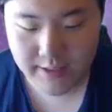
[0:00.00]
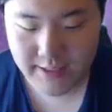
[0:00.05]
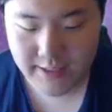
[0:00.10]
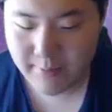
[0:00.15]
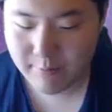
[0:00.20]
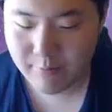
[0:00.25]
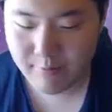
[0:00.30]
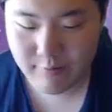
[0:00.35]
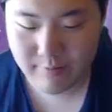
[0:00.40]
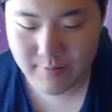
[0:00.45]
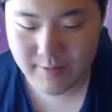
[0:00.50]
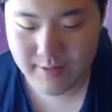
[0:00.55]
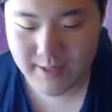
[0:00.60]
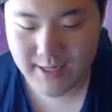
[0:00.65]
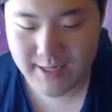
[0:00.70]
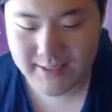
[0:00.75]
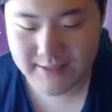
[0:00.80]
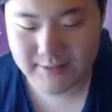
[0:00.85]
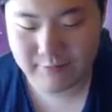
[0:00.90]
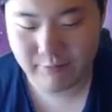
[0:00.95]
That
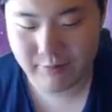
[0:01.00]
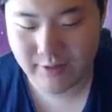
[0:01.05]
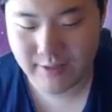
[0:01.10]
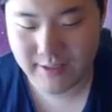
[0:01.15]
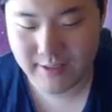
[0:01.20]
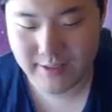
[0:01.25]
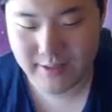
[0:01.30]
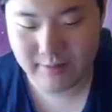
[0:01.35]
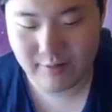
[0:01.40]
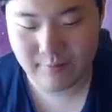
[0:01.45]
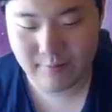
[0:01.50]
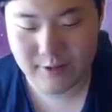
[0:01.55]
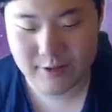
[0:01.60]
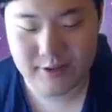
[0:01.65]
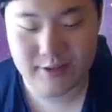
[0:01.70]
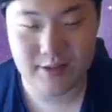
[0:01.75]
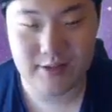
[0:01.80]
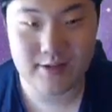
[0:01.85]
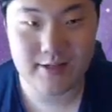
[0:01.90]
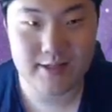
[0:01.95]
Moonblast really didn't do
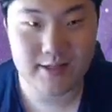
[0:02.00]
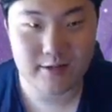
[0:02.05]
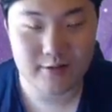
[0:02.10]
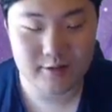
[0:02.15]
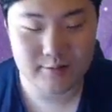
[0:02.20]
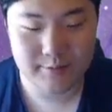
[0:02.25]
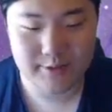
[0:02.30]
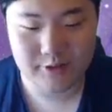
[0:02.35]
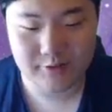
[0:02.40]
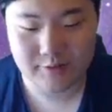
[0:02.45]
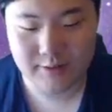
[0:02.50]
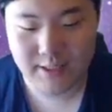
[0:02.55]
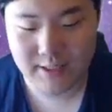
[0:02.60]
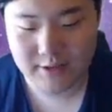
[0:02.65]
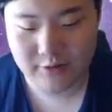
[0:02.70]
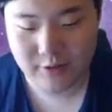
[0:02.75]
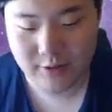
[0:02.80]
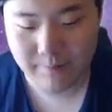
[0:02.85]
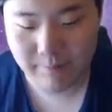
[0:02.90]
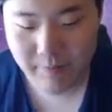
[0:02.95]
much. Luckily, no special
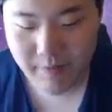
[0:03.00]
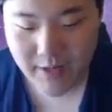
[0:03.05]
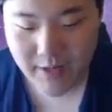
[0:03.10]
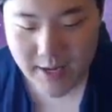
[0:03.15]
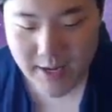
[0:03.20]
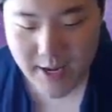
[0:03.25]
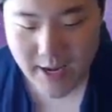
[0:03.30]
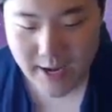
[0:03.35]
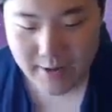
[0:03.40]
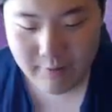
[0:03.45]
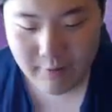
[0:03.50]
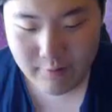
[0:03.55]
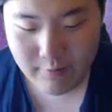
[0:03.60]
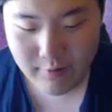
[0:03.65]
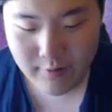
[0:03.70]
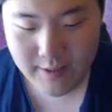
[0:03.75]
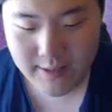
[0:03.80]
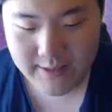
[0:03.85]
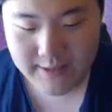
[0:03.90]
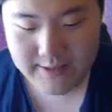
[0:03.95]
attack drop, and we
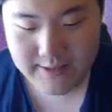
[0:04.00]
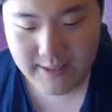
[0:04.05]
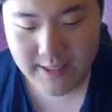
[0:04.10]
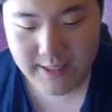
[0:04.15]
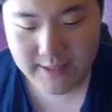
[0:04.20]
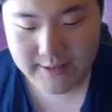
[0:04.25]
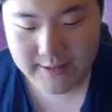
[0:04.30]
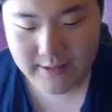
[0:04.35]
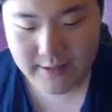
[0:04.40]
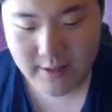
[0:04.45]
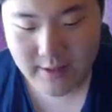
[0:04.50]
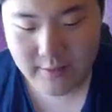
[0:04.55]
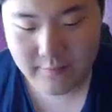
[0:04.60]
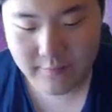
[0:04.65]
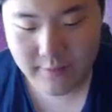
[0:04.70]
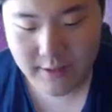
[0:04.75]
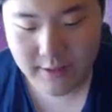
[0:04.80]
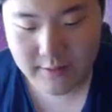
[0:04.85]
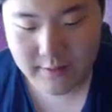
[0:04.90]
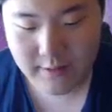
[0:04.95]
will get this Toxic off
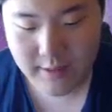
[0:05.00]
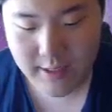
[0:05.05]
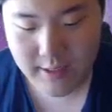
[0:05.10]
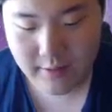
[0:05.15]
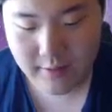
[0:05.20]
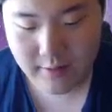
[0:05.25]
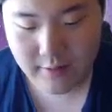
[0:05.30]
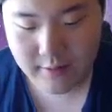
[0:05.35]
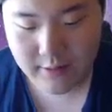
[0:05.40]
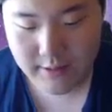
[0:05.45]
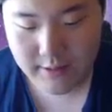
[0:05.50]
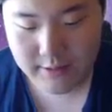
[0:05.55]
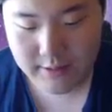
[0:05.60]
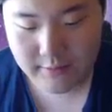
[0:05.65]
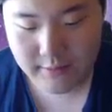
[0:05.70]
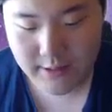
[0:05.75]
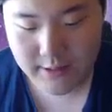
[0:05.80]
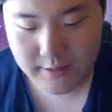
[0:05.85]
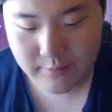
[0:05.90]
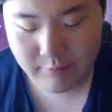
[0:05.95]
into that Arcanine, so
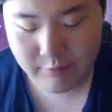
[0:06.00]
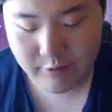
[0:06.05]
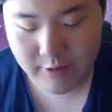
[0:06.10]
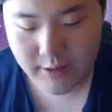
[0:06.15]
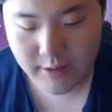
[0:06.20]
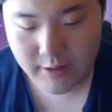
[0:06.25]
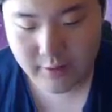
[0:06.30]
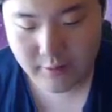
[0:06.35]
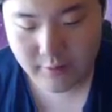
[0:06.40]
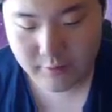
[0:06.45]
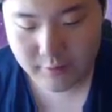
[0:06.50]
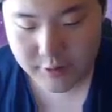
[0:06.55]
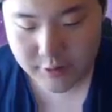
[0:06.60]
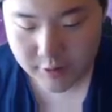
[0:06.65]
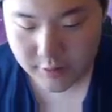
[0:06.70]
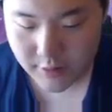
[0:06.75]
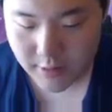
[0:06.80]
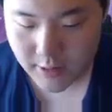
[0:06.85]
that's pretty huge.